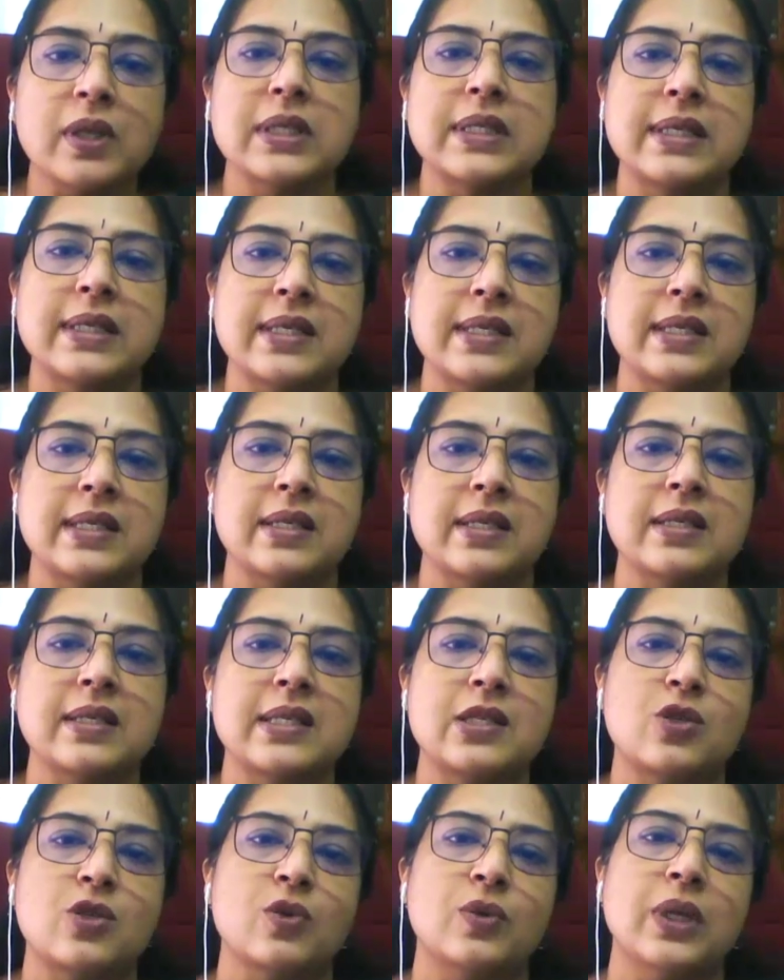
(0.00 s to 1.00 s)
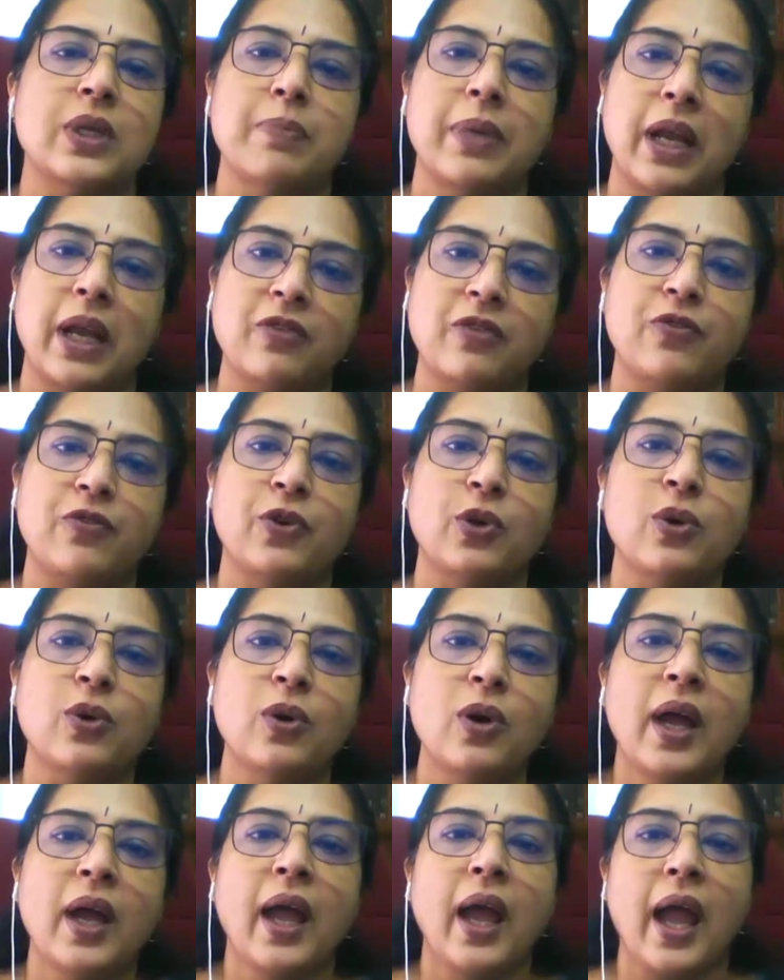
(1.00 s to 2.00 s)
resistance to the blood
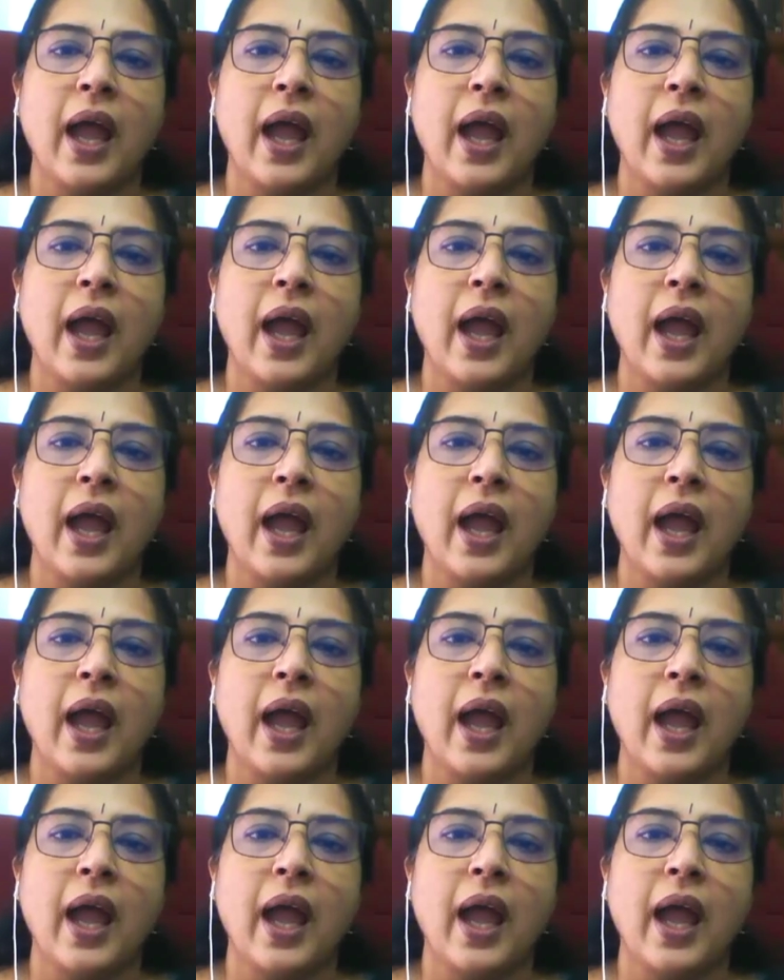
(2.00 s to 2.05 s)
flow,